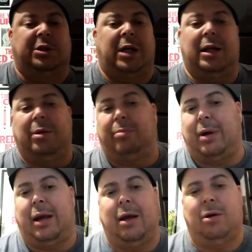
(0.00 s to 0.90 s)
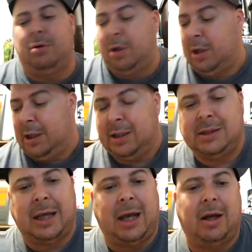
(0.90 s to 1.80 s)
Jaylen Brown,
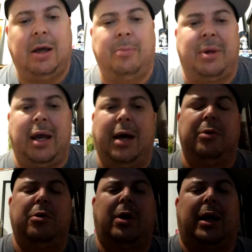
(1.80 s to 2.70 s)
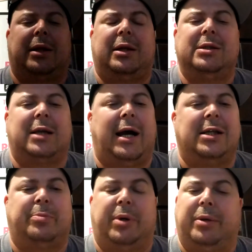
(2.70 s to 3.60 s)
Tatum, yeah, you got these
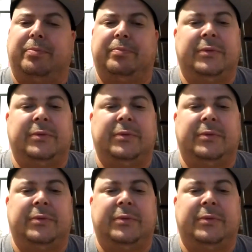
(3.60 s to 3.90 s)
guys, but